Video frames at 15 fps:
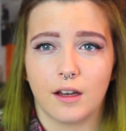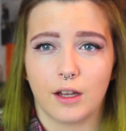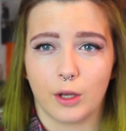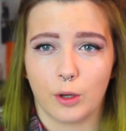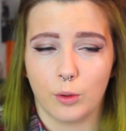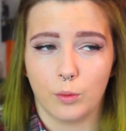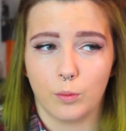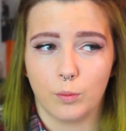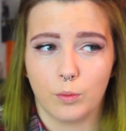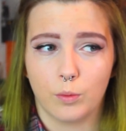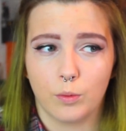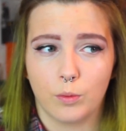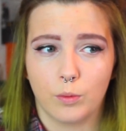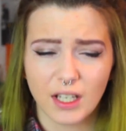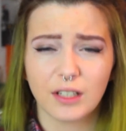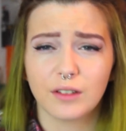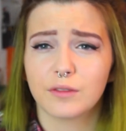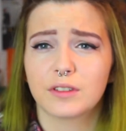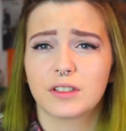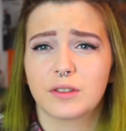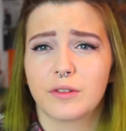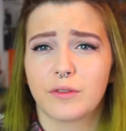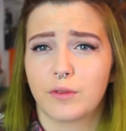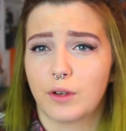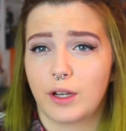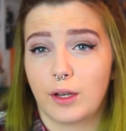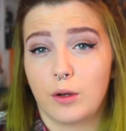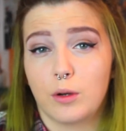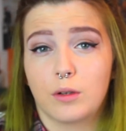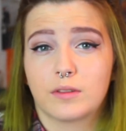I hope. I've sort of
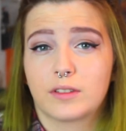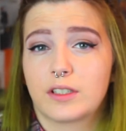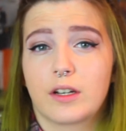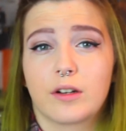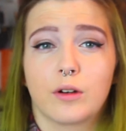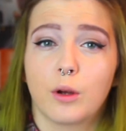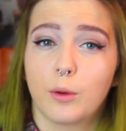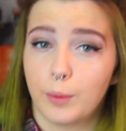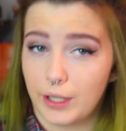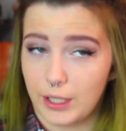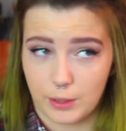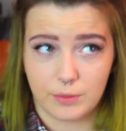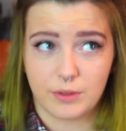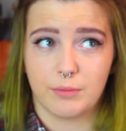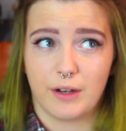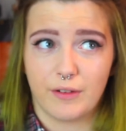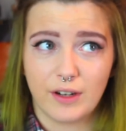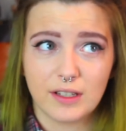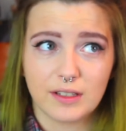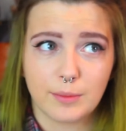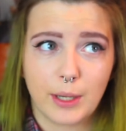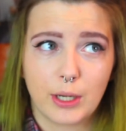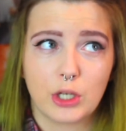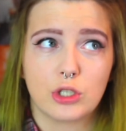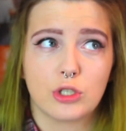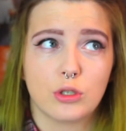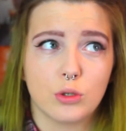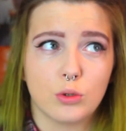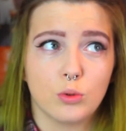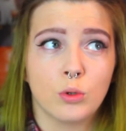like started opening up to my friends about it
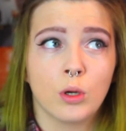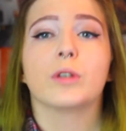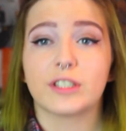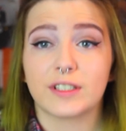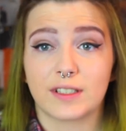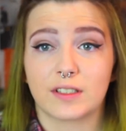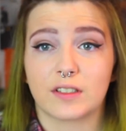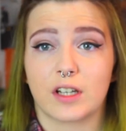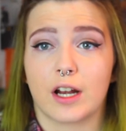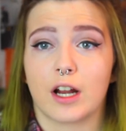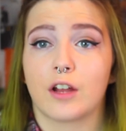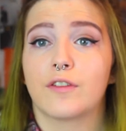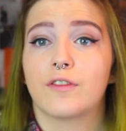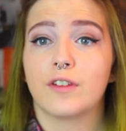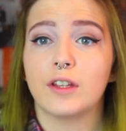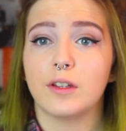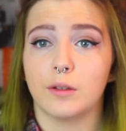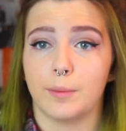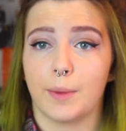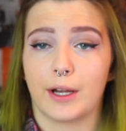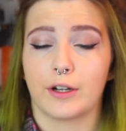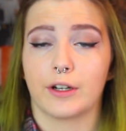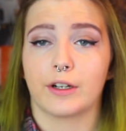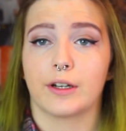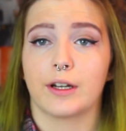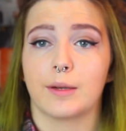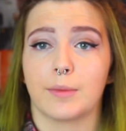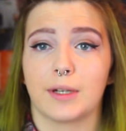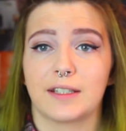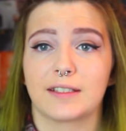too, which is a start. I feel better
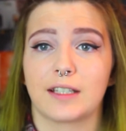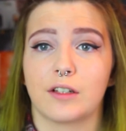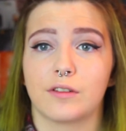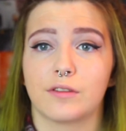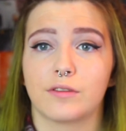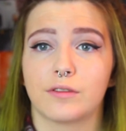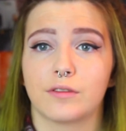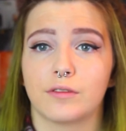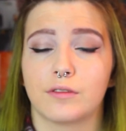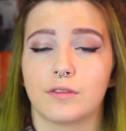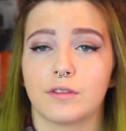in myself.